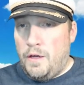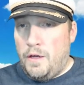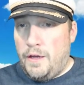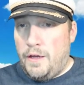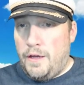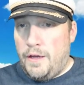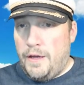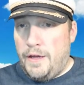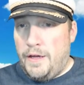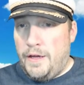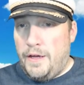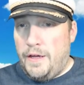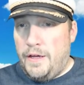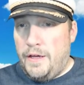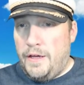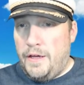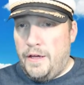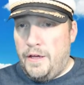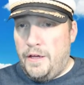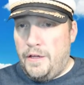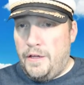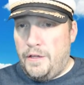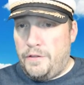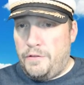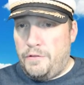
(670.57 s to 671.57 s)

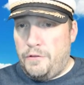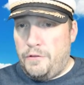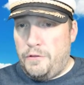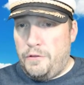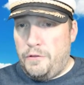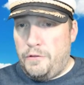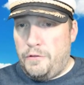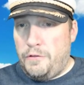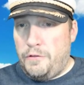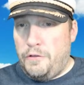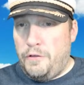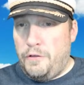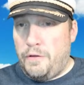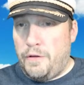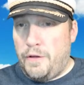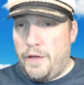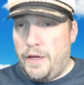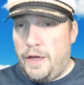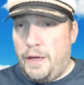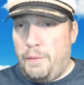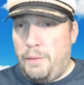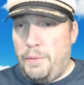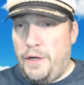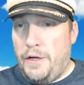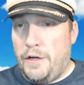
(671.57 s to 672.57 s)

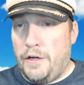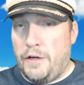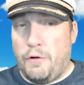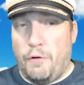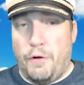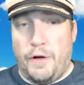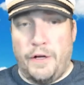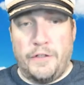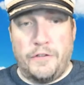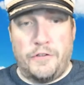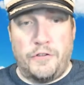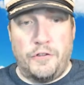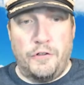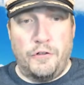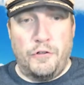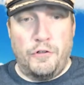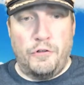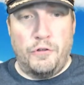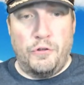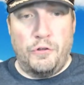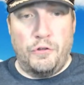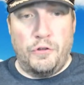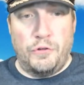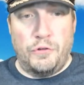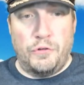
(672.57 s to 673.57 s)
I'm here going
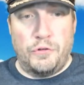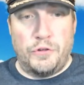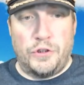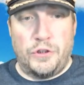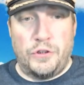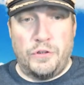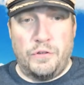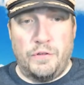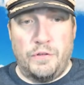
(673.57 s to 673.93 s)
to